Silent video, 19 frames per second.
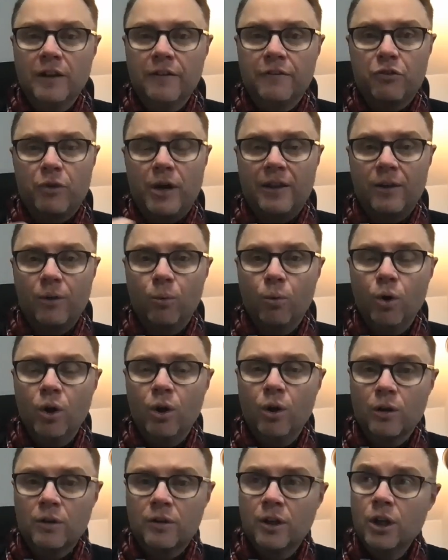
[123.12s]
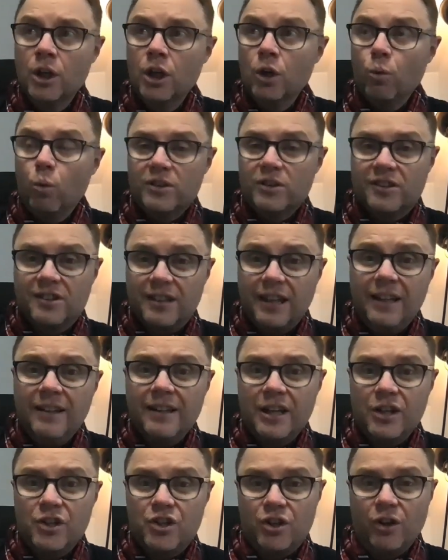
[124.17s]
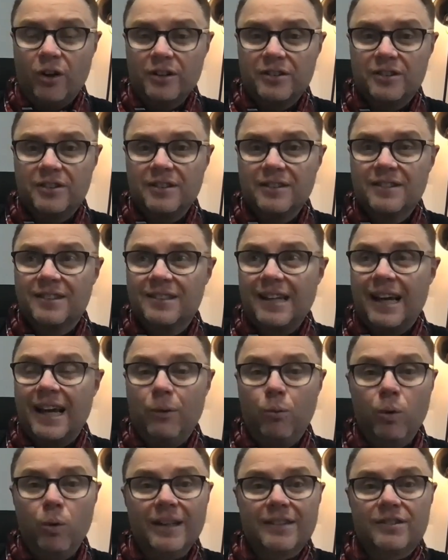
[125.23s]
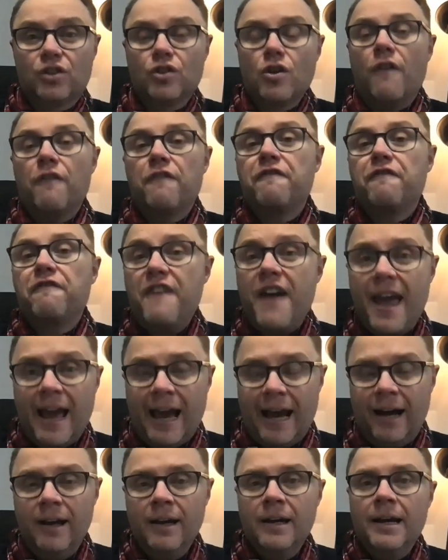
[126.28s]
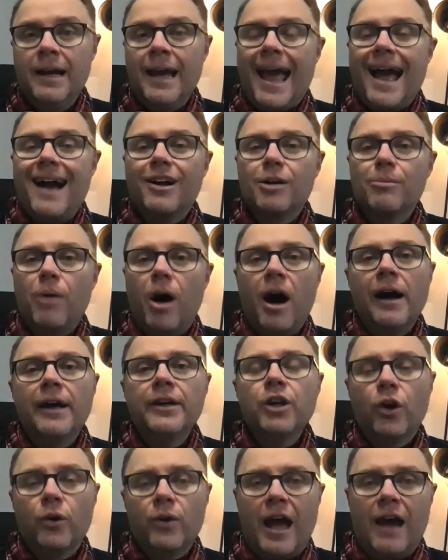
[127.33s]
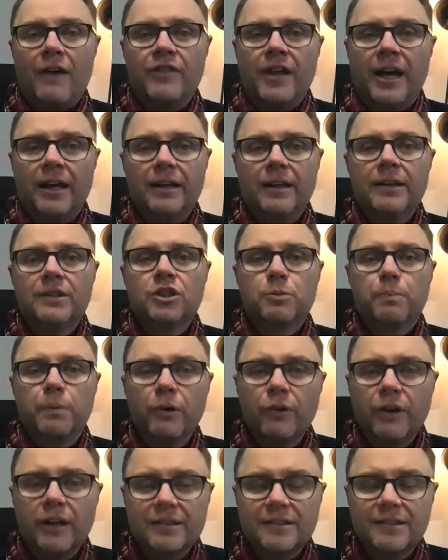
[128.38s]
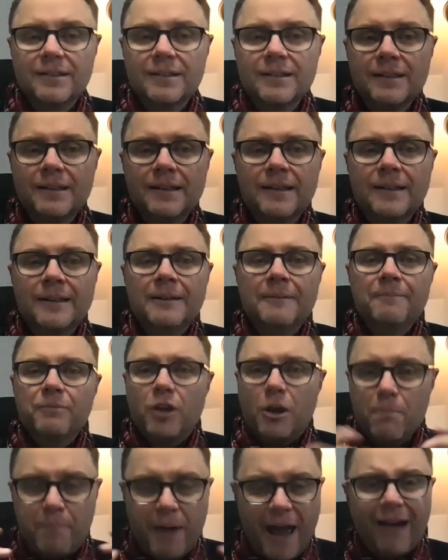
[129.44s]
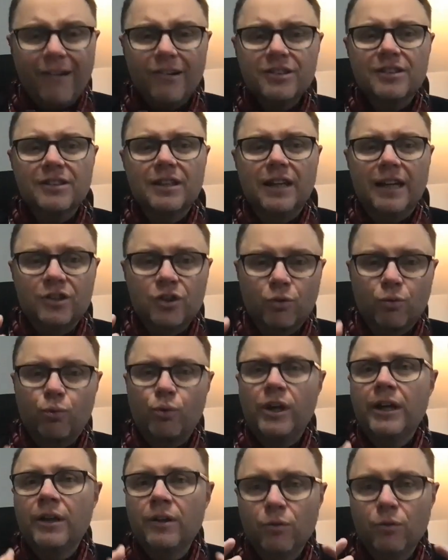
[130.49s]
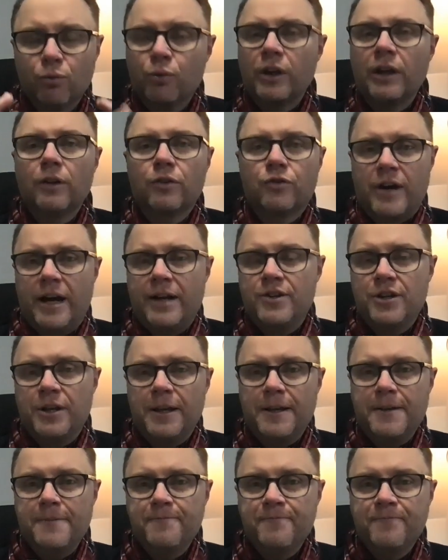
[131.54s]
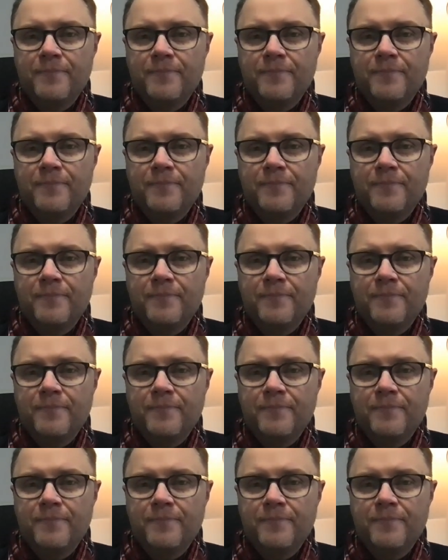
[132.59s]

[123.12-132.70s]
who live around the world would see these shots and say, well, it's not fair. How come I don't have that experience? Comparison is a real, real tragedy.